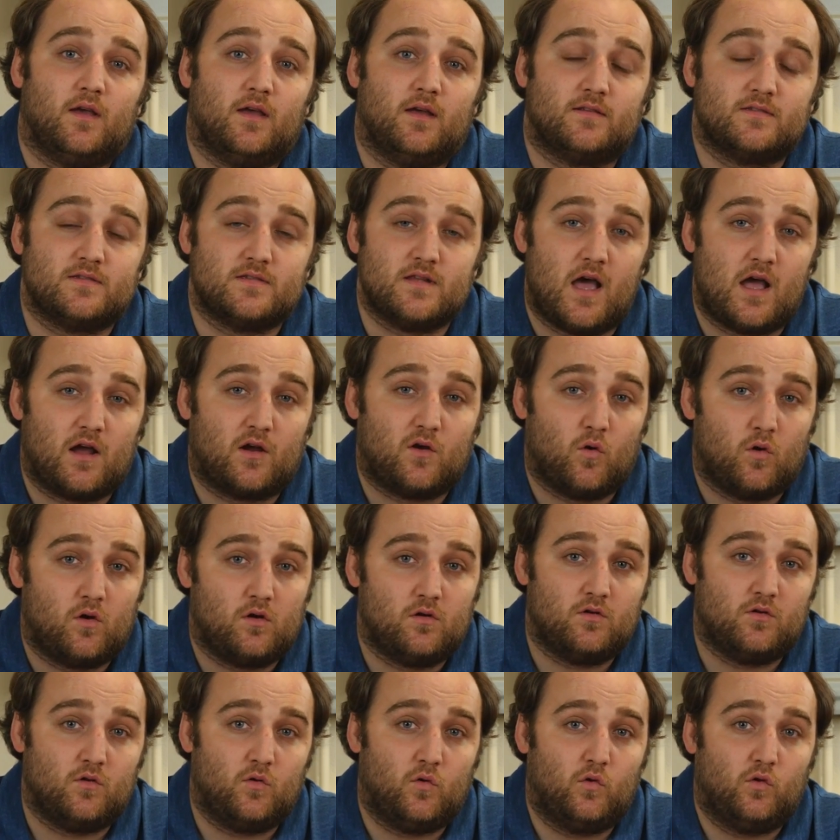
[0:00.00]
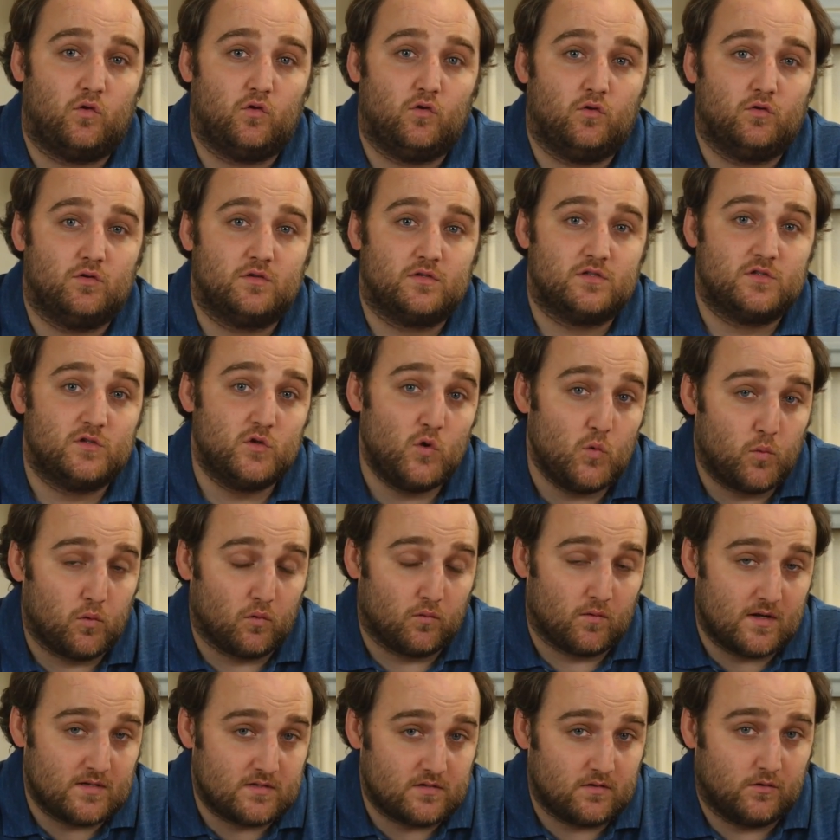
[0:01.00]
it's not going to include
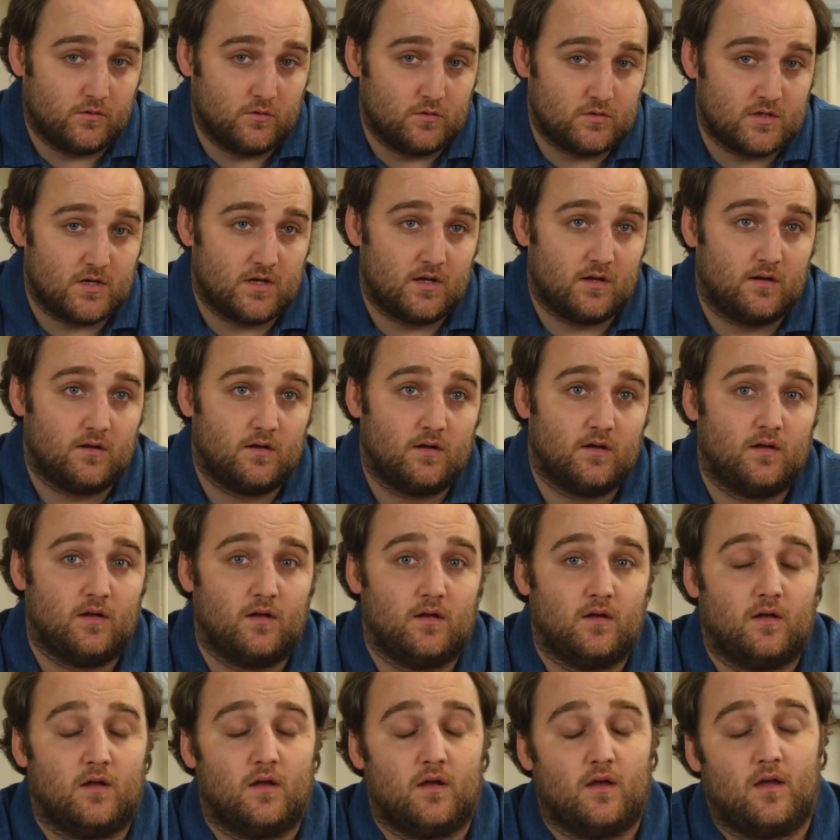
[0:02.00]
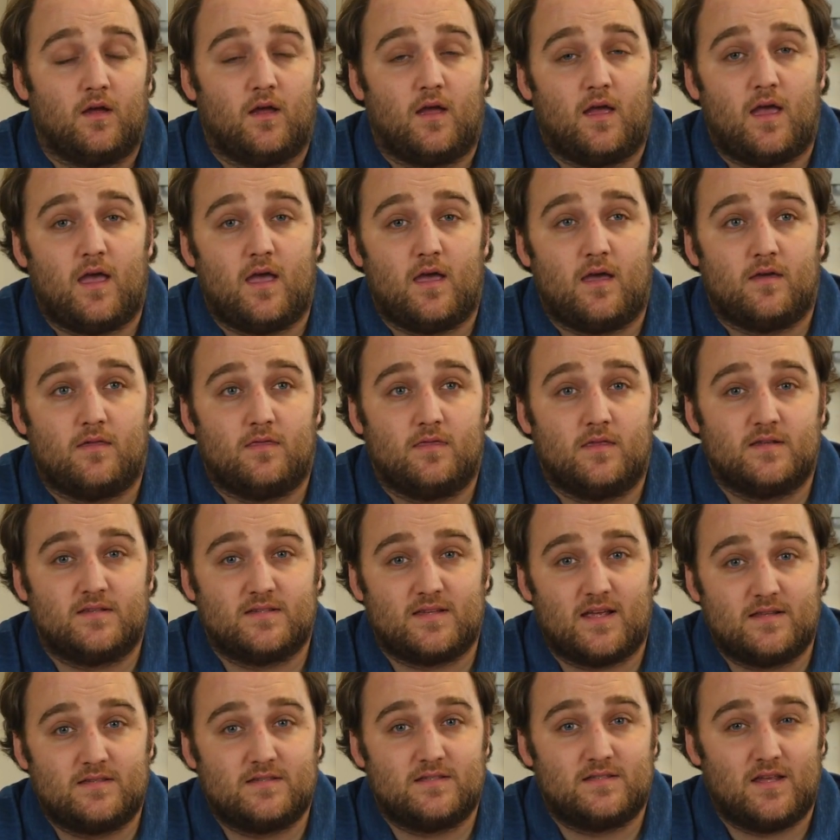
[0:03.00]
super resolution, and the
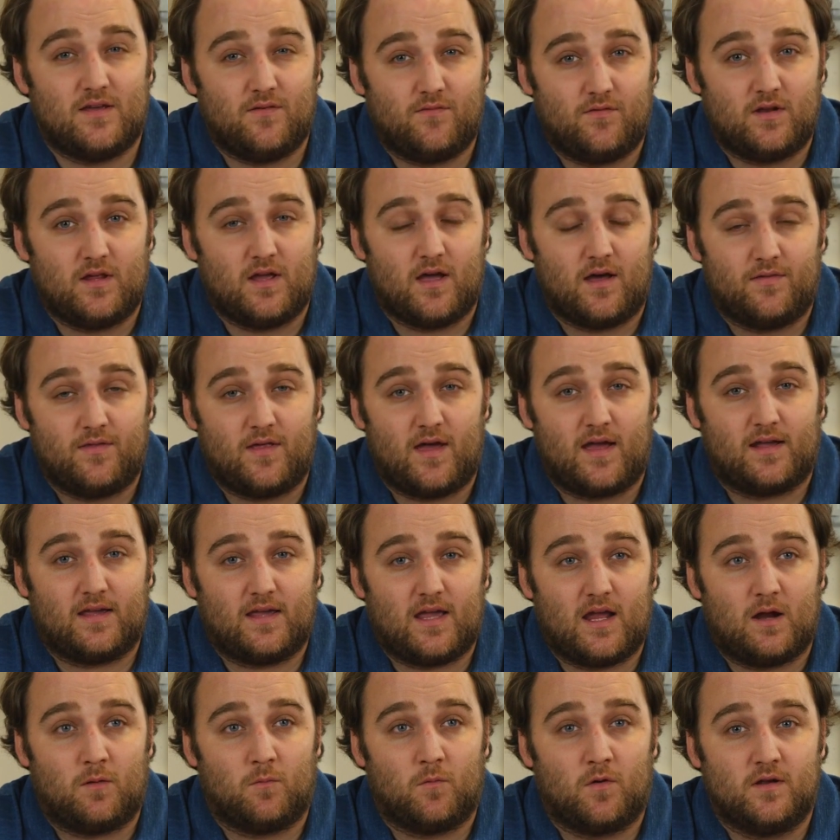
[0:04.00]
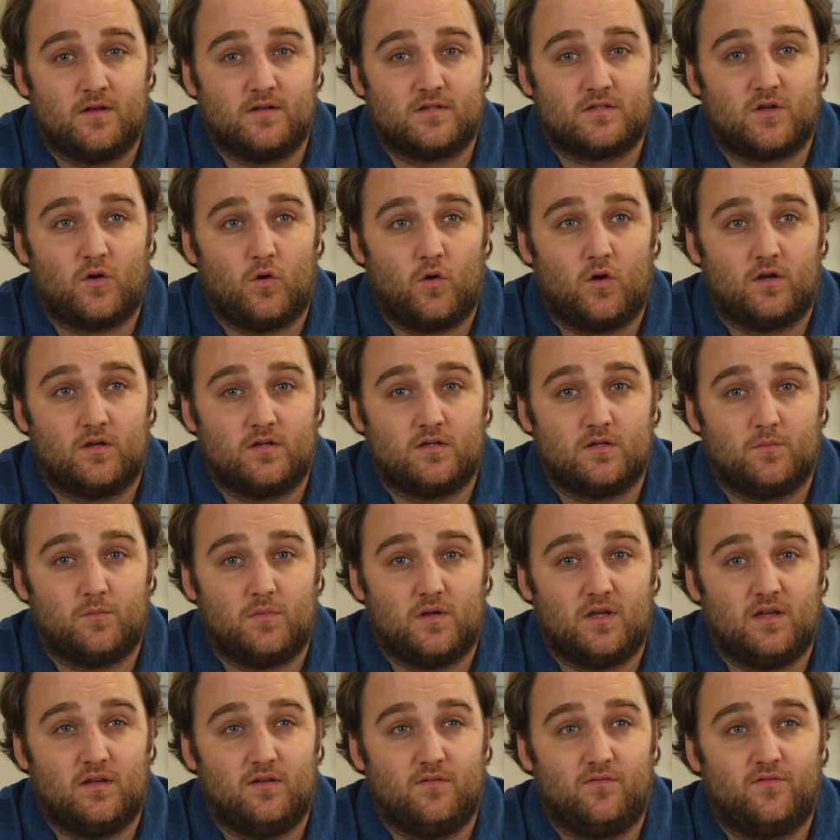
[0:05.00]
sensitivity on that camera is going to
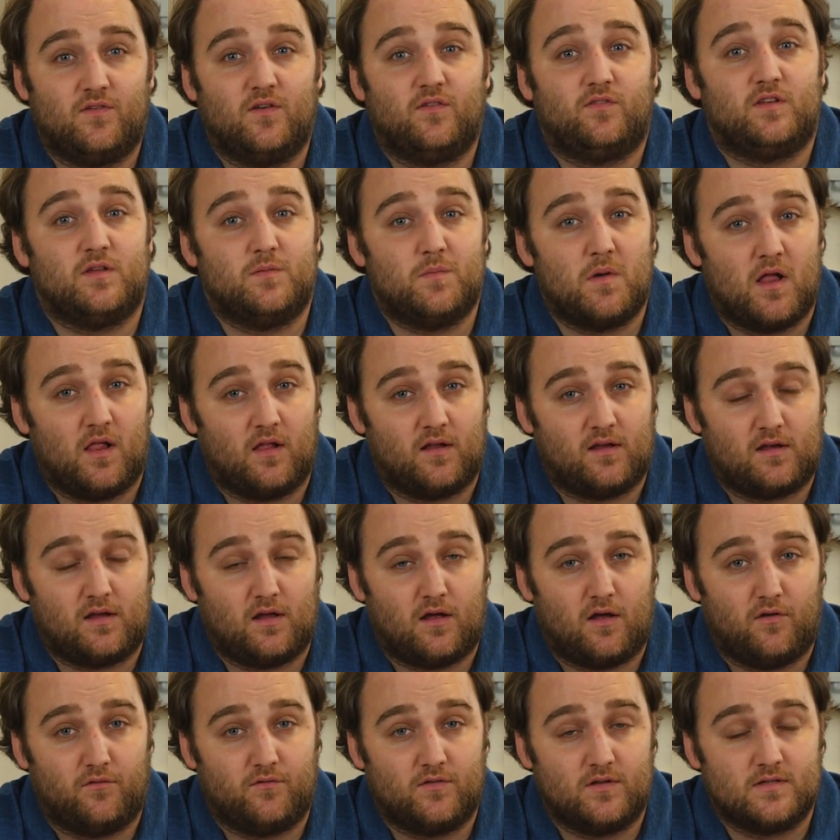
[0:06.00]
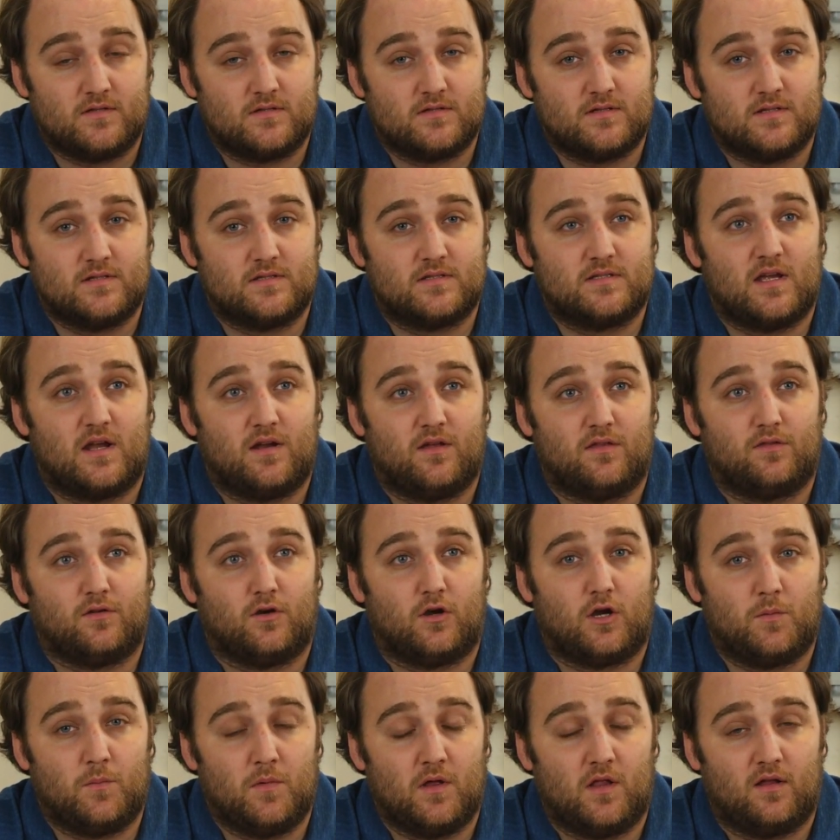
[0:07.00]
be 50 millikelvins instead of
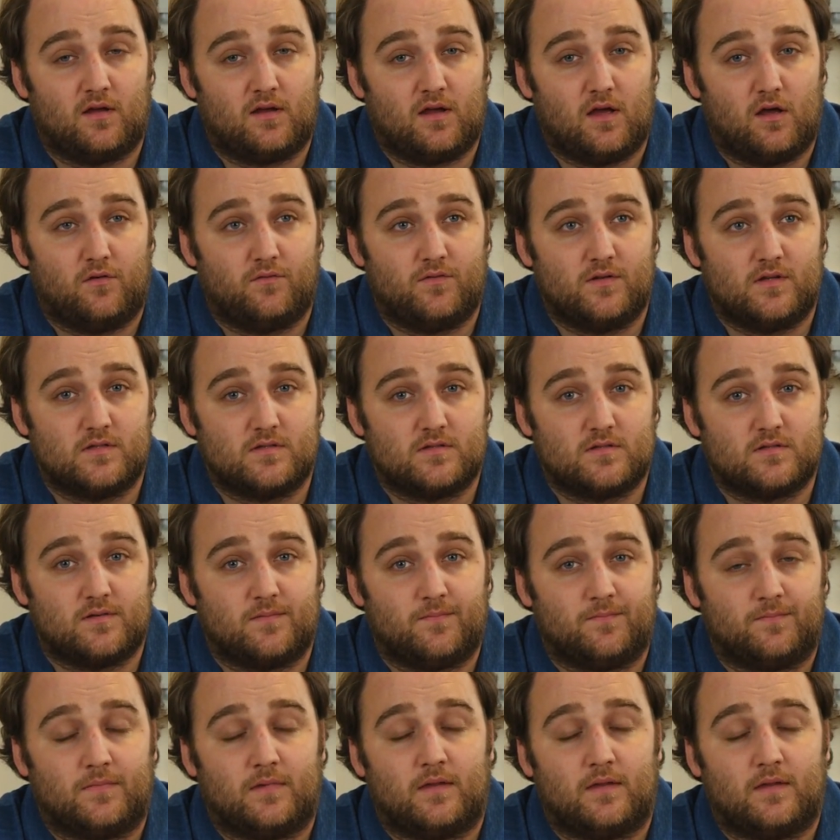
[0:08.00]
30 millikelvins.